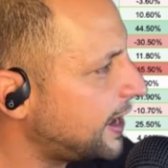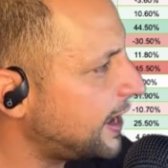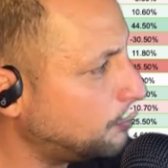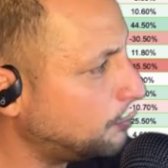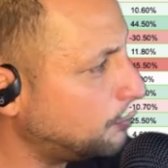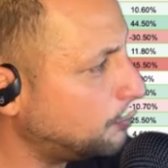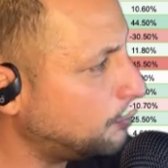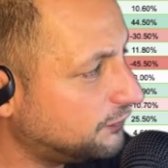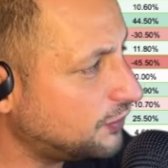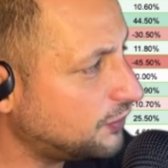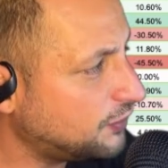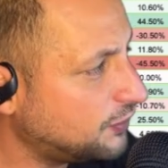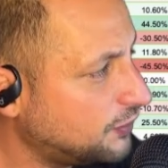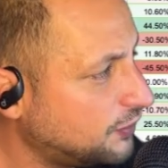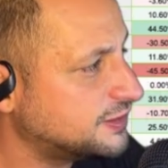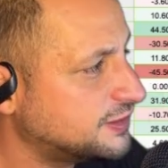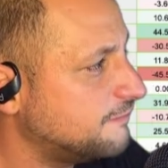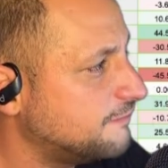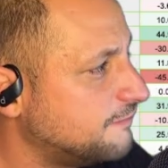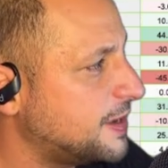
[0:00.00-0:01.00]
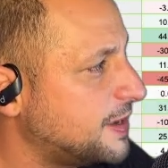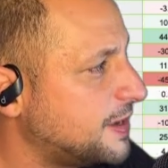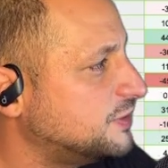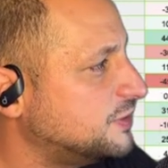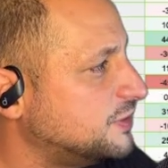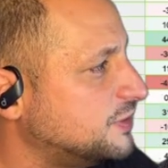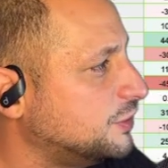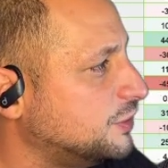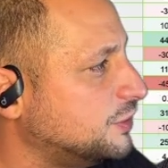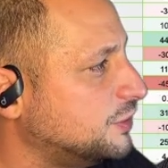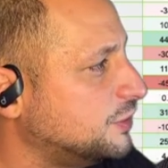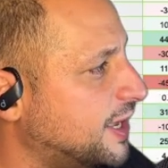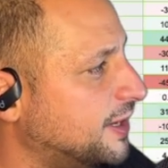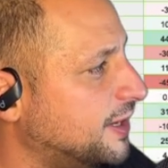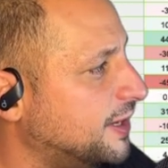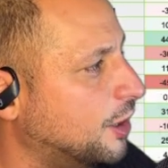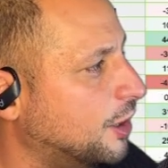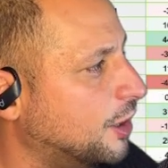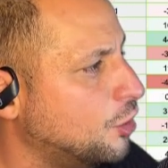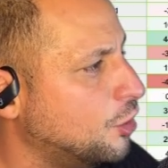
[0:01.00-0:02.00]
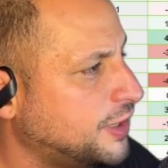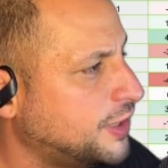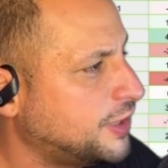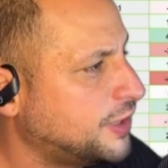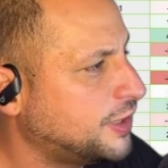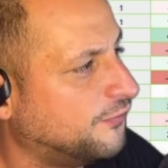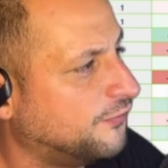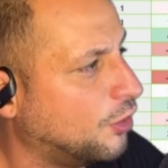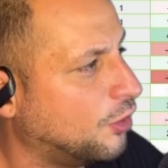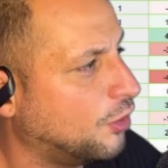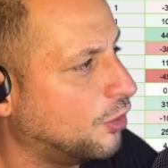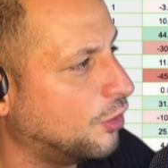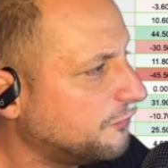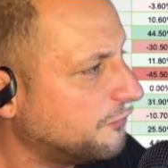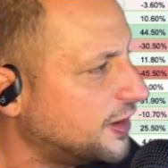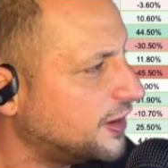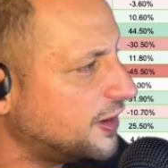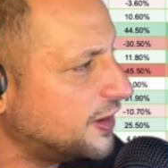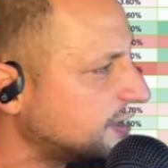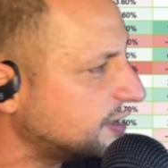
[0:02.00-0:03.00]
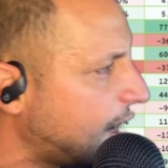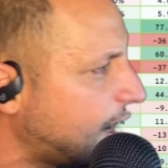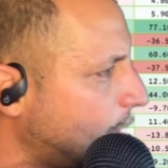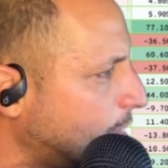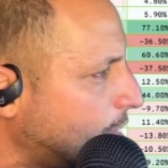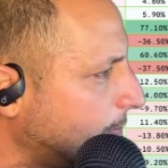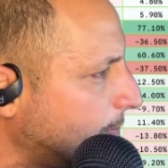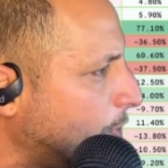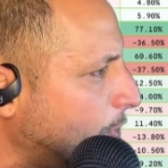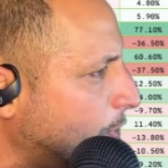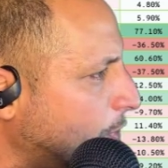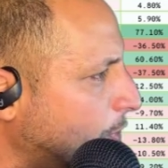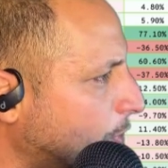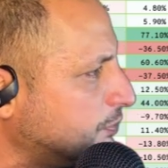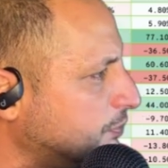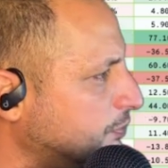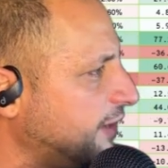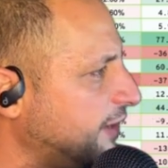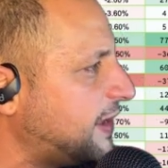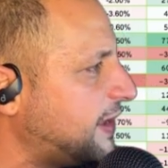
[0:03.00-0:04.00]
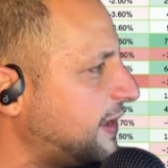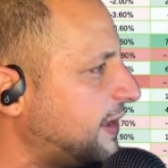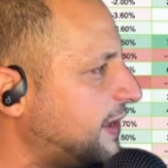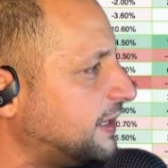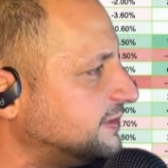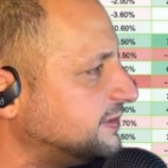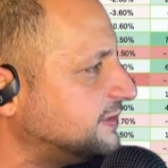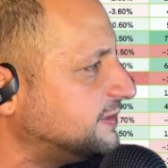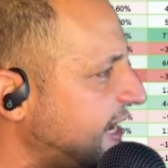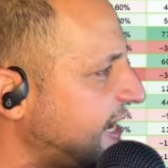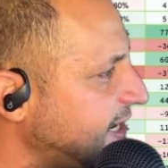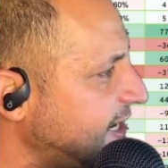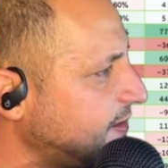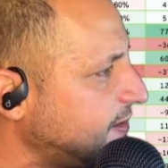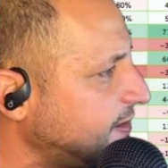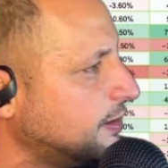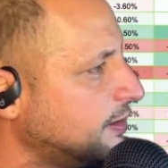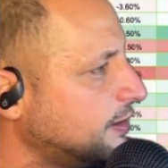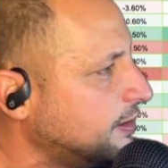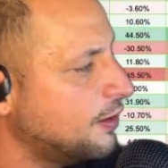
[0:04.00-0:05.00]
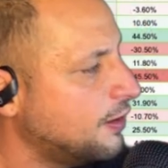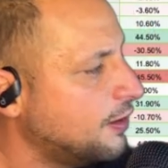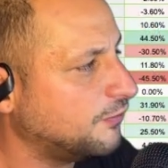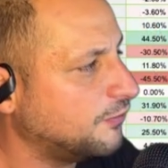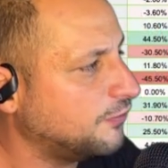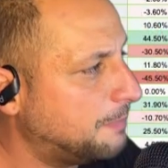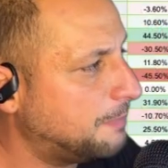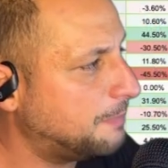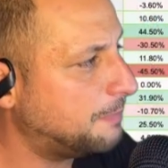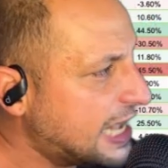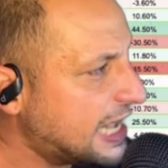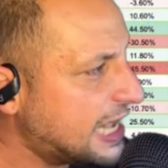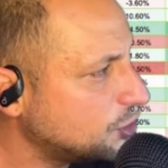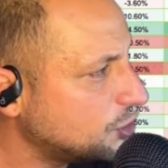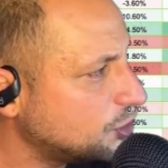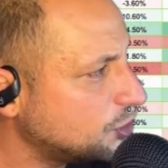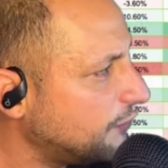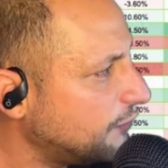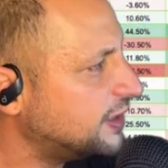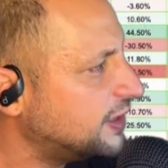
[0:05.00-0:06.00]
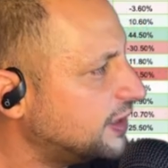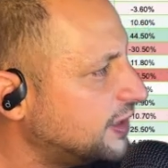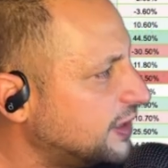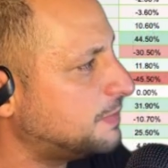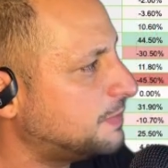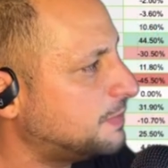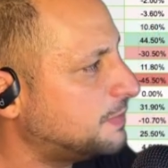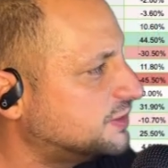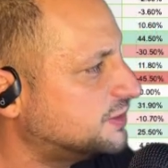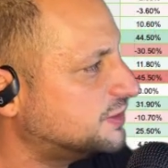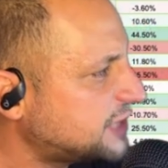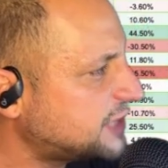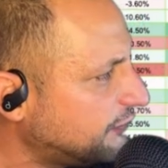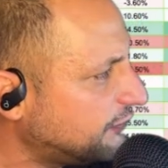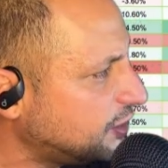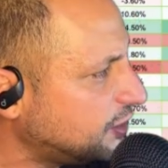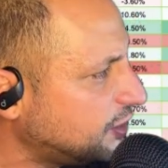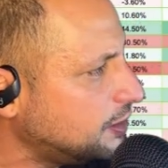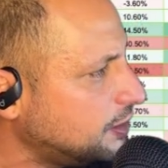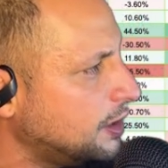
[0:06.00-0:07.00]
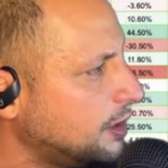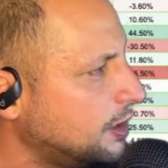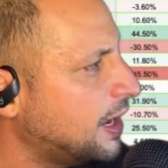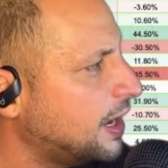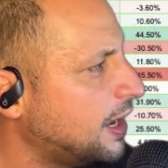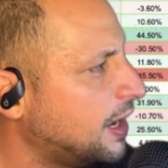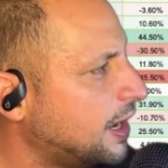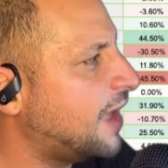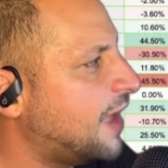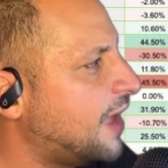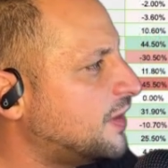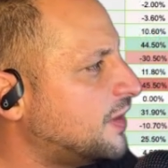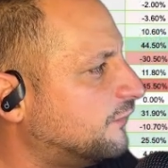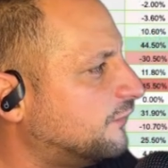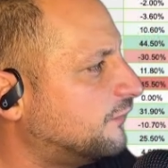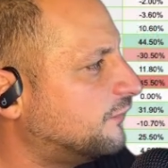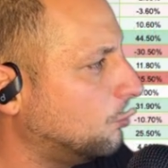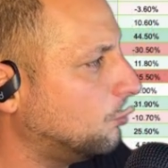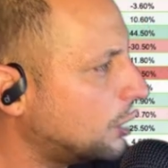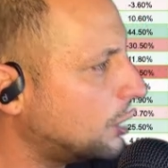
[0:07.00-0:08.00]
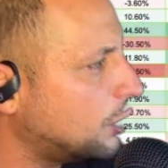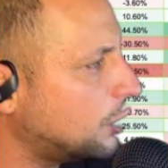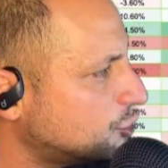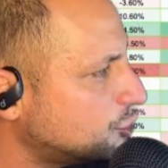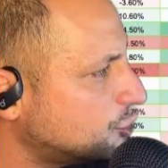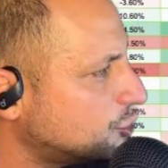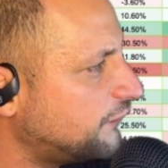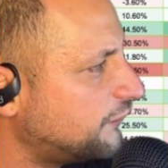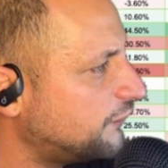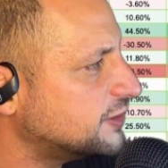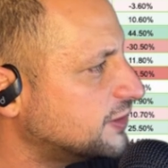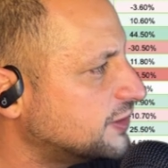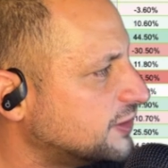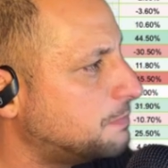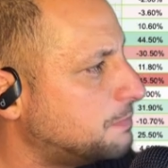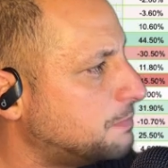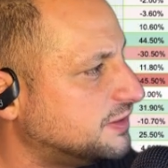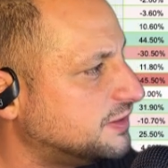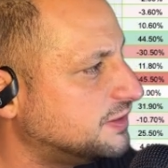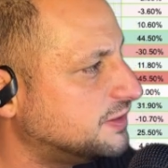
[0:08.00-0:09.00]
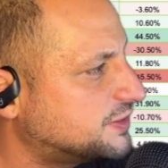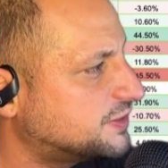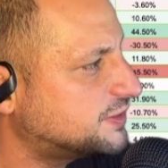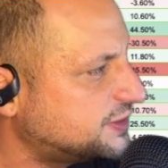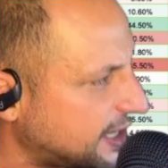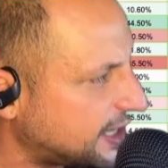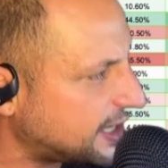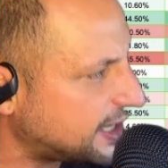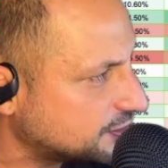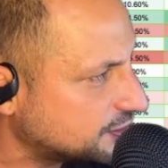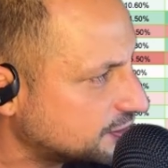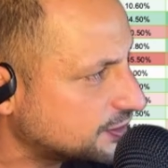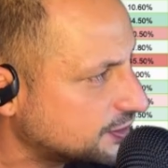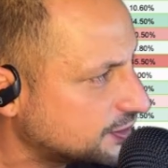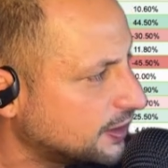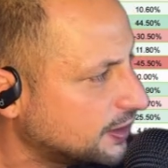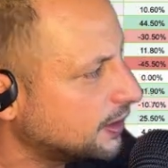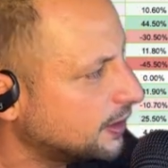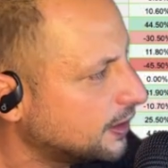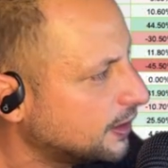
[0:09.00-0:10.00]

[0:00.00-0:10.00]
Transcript: And what I've done is I've basically said, okay, for offense, I want to multiply that by 10, for pass offense by 7, and then for rush offense by 6.